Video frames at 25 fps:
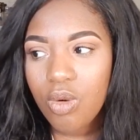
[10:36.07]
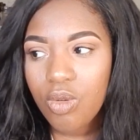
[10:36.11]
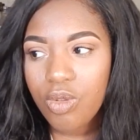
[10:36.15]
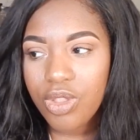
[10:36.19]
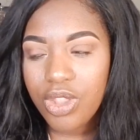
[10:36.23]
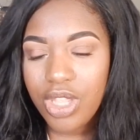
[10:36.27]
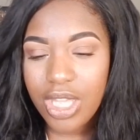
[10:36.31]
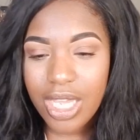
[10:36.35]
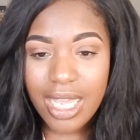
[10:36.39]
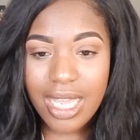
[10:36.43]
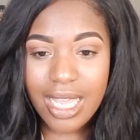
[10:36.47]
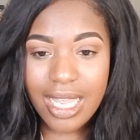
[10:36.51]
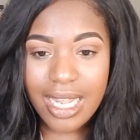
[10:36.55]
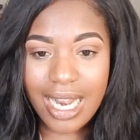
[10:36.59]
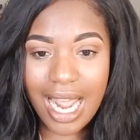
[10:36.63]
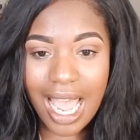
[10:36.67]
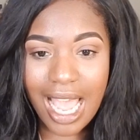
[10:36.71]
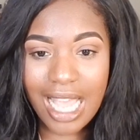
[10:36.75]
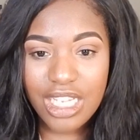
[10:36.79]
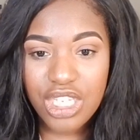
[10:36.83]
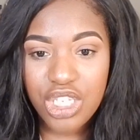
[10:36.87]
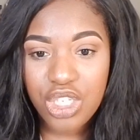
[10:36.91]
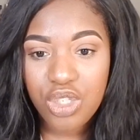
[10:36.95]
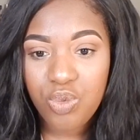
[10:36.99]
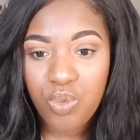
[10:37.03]
Then
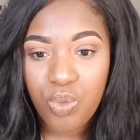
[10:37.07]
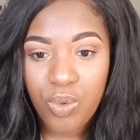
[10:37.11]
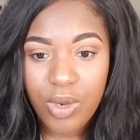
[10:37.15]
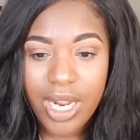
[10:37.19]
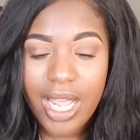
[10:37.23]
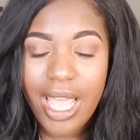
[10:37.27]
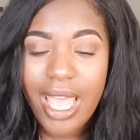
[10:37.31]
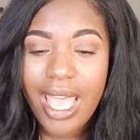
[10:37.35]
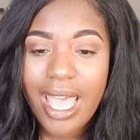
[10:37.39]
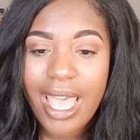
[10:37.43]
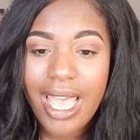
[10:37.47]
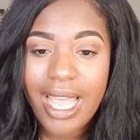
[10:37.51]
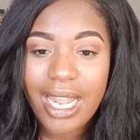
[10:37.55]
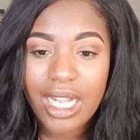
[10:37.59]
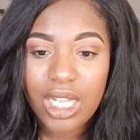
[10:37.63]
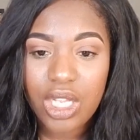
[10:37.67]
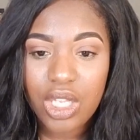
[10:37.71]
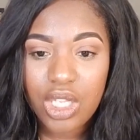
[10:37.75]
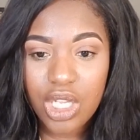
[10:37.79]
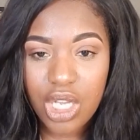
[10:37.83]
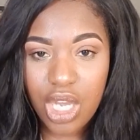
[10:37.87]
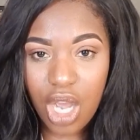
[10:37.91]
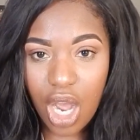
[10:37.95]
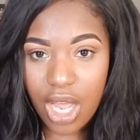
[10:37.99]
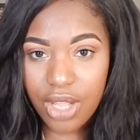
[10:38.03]
I just went ahead,
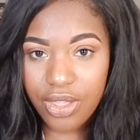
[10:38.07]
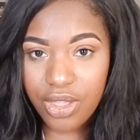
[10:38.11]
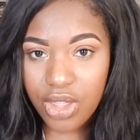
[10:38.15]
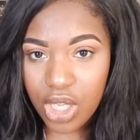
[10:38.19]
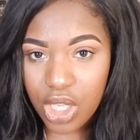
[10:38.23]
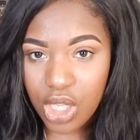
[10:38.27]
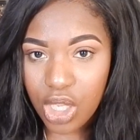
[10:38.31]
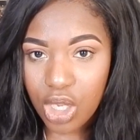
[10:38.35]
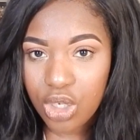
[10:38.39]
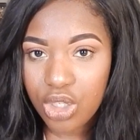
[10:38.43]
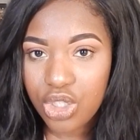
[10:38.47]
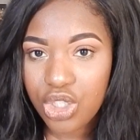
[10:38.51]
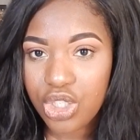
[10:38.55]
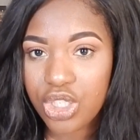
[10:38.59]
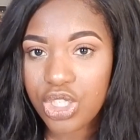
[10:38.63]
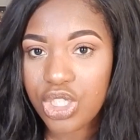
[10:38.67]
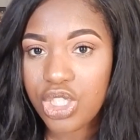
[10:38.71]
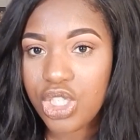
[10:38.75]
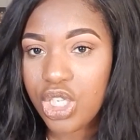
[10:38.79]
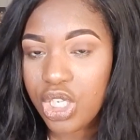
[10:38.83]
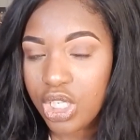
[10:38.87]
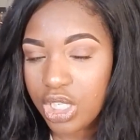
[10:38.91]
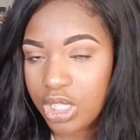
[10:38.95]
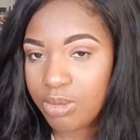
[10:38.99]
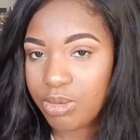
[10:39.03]
got the closure,
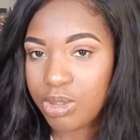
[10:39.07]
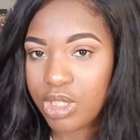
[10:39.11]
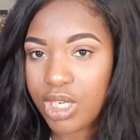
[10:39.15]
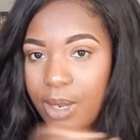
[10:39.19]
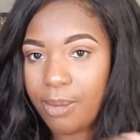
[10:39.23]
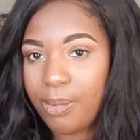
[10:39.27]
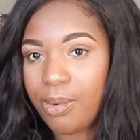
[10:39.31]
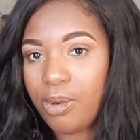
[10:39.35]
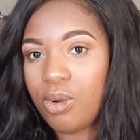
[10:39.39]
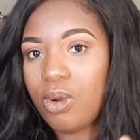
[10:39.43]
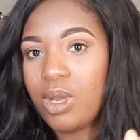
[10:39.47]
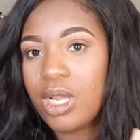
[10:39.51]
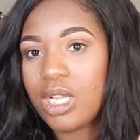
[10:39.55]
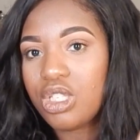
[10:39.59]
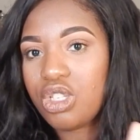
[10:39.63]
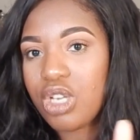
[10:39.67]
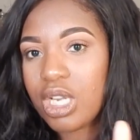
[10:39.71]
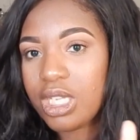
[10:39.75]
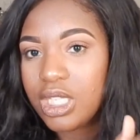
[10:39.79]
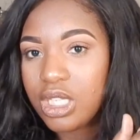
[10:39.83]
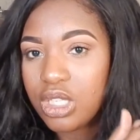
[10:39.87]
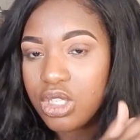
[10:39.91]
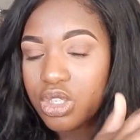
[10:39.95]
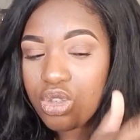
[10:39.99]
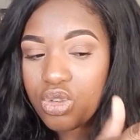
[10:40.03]
took some shampoo, and
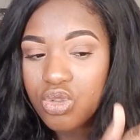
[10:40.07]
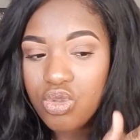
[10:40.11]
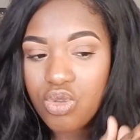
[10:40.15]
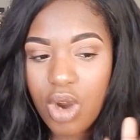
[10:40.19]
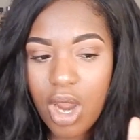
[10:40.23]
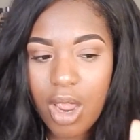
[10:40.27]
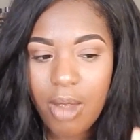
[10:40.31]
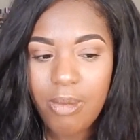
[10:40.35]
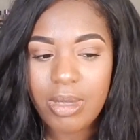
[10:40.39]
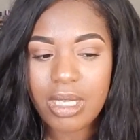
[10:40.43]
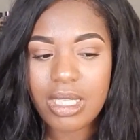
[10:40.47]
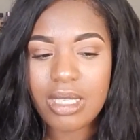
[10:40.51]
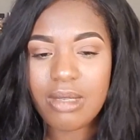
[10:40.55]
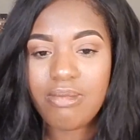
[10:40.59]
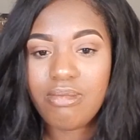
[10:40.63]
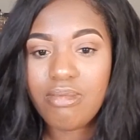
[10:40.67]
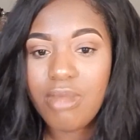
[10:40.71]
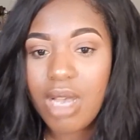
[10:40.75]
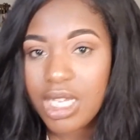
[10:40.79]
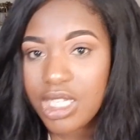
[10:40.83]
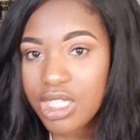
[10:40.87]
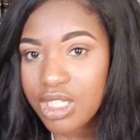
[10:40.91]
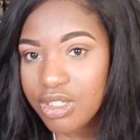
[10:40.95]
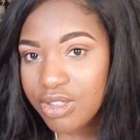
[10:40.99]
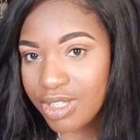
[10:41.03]
tried to scrub as
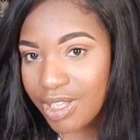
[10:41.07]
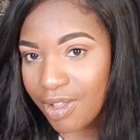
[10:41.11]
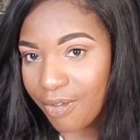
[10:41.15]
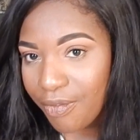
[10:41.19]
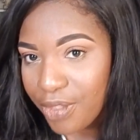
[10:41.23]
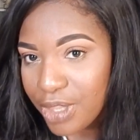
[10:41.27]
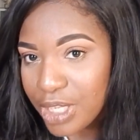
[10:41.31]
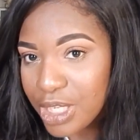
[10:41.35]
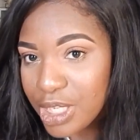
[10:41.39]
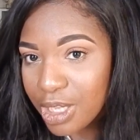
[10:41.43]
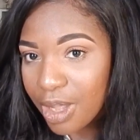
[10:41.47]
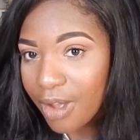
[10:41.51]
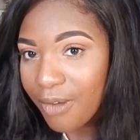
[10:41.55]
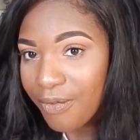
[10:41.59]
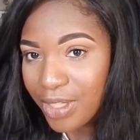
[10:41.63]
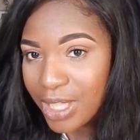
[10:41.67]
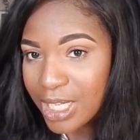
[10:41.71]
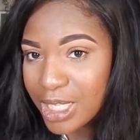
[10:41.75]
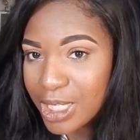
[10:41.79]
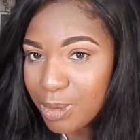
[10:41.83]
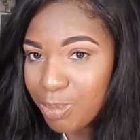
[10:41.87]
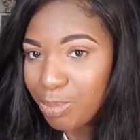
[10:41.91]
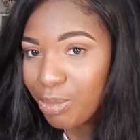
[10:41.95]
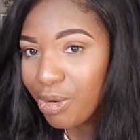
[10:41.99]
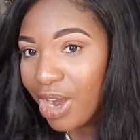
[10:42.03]
much of the
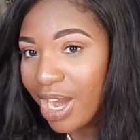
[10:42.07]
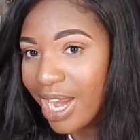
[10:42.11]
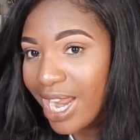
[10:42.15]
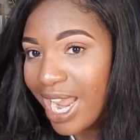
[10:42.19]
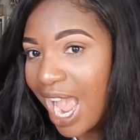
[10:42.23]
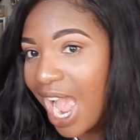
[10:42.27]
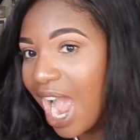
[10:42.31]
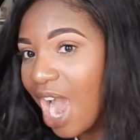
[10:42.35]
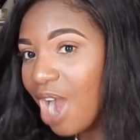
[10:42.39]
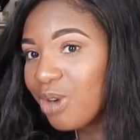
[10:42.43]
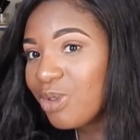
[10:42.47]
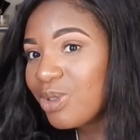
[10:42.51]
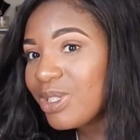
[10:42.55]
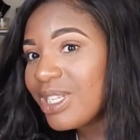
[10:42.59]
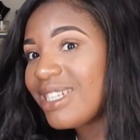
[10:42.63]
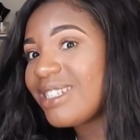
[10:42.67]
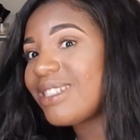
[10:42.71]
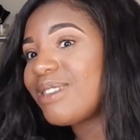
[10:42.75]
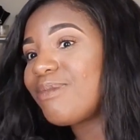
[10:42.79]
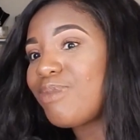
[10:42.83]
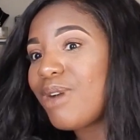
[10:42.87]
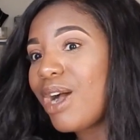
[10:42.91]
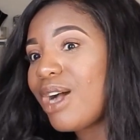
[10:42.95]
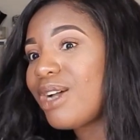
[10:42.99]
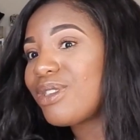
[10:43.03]
spray out
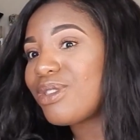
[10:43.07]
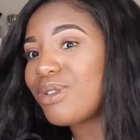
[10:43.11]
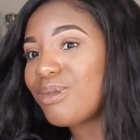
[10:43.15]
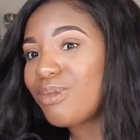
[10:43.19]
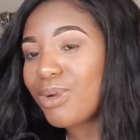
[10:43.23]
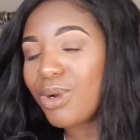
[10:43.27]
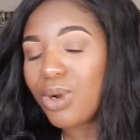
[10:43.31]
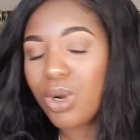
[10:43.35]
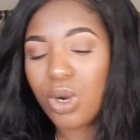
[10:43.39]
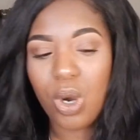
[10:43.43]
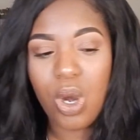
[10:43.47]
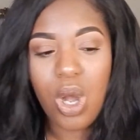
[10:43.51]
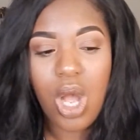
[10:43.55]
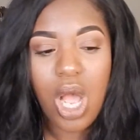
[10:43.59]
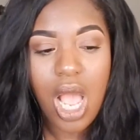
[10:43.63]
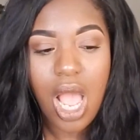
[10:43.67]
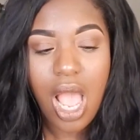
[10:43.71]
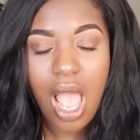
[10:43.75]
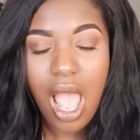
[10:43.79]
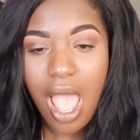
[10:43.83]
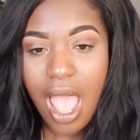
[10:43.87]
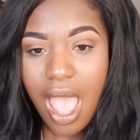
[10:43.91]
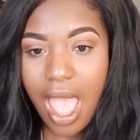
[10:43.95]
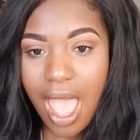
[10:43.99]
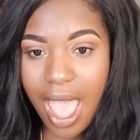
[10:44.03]
as possible.
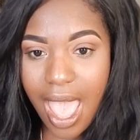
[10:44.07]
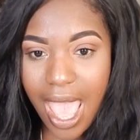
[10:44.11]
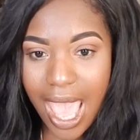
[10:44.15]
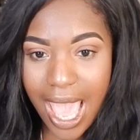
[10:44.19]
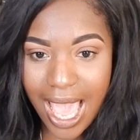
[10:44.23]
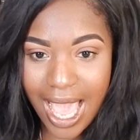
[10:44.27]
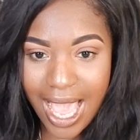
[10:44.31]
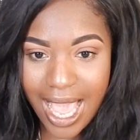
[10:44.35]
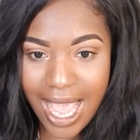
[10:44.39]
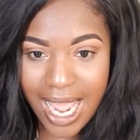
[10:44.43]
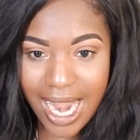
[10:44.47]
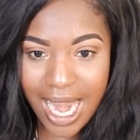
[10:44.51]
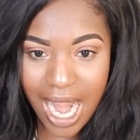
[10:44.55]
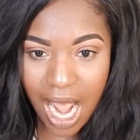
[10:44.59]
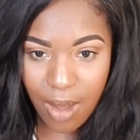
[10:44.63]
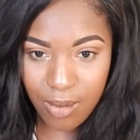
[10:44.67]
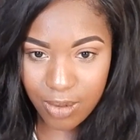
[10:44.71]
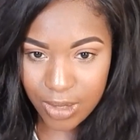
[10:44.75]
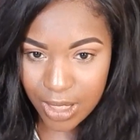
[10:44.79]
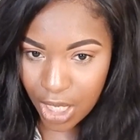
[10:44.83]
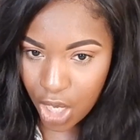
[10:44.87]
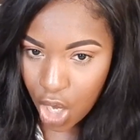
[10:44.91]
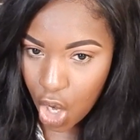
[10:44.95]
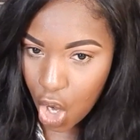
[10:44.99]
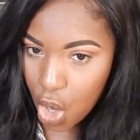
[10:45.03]
And I
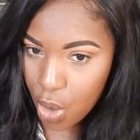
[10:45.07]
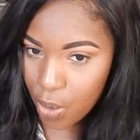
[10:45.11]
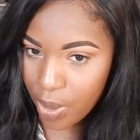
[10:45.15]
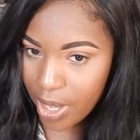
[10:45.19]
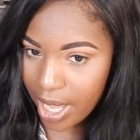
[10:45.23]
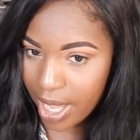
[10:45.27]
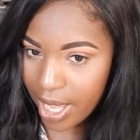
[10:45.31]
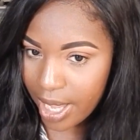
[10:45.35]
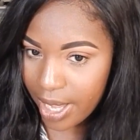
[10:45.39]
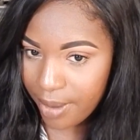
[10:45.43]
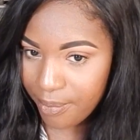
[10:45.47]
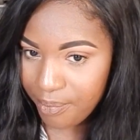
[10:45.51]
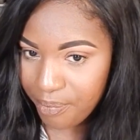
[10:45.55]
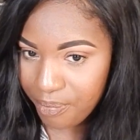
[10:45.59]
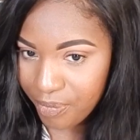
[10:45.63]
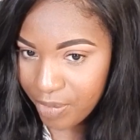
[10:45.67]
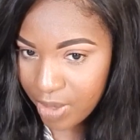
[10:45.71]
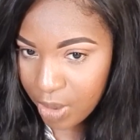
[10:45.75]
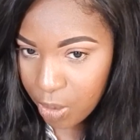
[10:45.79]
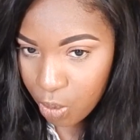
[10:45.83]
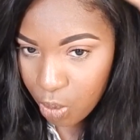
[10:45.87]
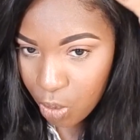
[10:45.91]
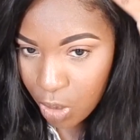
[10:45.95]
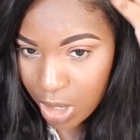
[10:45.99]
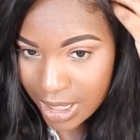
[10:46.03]
was like, okay.
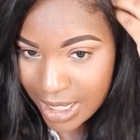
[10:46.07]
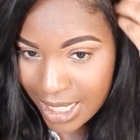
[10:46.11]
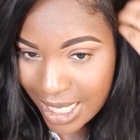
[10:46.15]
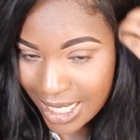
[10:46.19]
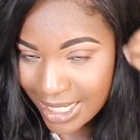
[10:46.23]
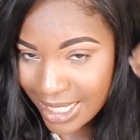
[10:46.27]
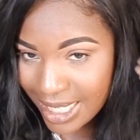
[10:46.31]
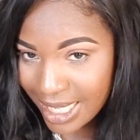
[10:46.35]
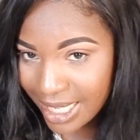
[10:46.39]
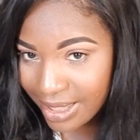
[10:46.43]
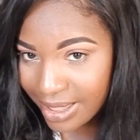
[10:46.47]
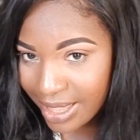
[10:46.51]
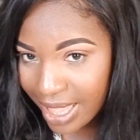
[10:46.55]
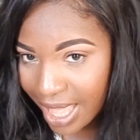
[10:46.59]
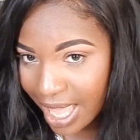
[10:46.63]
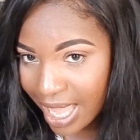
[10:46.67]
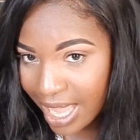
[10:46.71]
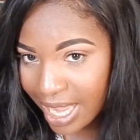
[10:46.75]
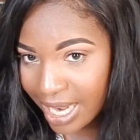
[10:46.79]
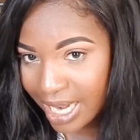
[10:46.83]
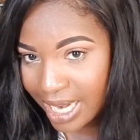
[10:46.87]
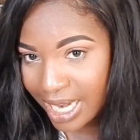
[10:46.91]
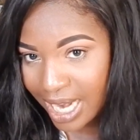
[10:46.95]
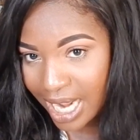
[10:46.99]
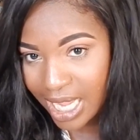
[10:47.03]
Once I did
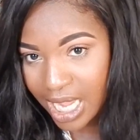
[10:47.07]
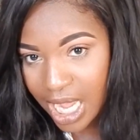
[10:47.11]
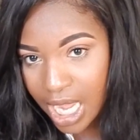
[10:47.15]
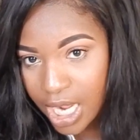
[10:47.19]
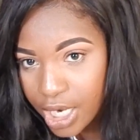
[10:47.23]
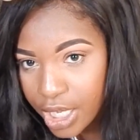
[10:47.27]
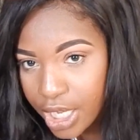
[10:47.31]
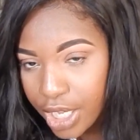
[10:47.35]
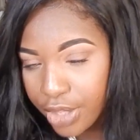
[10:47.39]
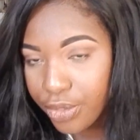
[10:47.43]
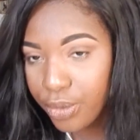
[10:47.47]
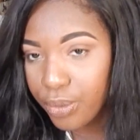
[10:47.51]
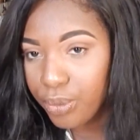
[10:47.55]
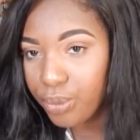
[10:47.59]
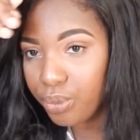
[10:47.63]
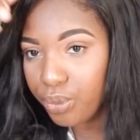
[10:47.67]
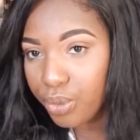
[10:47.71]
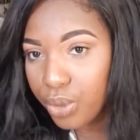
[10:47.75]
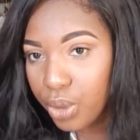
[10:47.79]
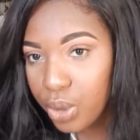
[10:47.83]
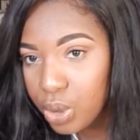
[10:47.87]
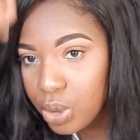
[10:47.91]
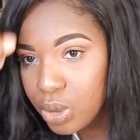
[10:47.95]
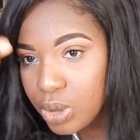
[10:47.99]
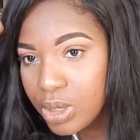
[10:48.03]
that, and I kind of got the
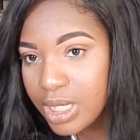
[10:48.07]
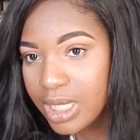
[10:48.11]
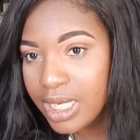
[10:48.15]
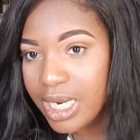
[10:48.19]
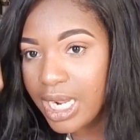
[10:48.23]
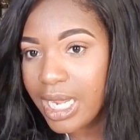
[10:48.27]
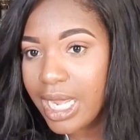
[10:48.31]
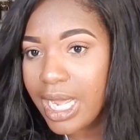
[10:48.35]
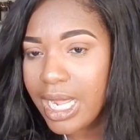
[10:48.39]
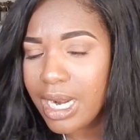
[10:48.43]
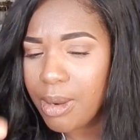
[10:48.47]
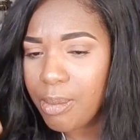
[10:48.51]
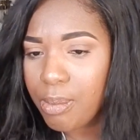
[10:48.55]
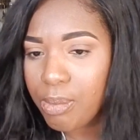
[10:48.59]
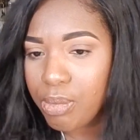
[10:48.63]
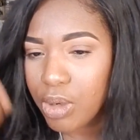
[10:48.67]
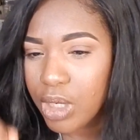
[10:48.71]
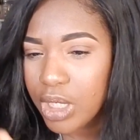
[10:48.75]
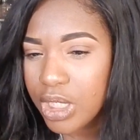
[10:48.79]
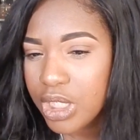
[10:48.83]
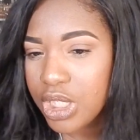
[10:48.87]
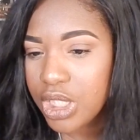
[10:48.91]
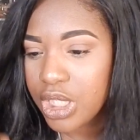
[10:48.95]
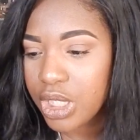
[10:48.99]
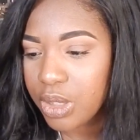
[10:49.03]
roots, and I kind of
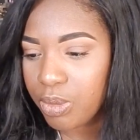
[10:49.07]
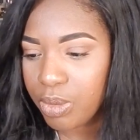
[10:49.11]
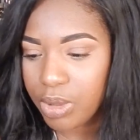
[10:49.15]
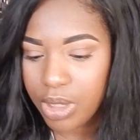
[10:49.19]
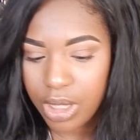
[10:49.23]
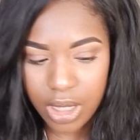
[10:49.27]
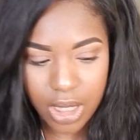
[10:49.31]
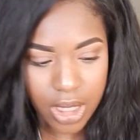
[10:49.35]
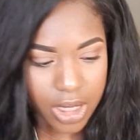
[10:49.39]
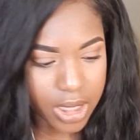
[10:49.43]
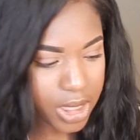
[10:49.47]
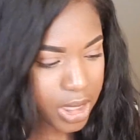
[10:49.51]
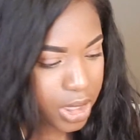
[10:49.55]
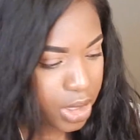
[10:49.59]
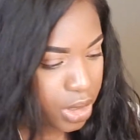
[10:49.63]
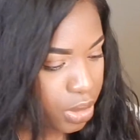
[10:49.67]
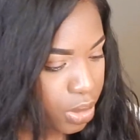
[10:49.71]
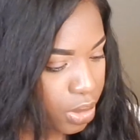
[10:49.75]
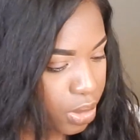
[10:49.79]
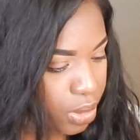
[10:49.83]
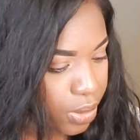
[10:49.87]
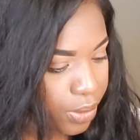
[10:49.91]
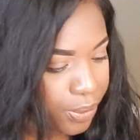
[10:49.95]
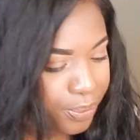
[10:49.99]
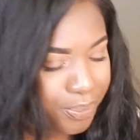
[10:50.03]
brushed it with this
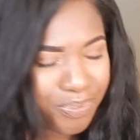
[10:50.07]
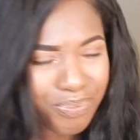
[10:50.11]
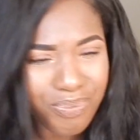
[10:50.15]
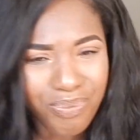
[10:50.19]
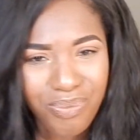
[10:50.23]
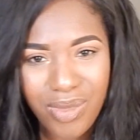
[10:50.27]
little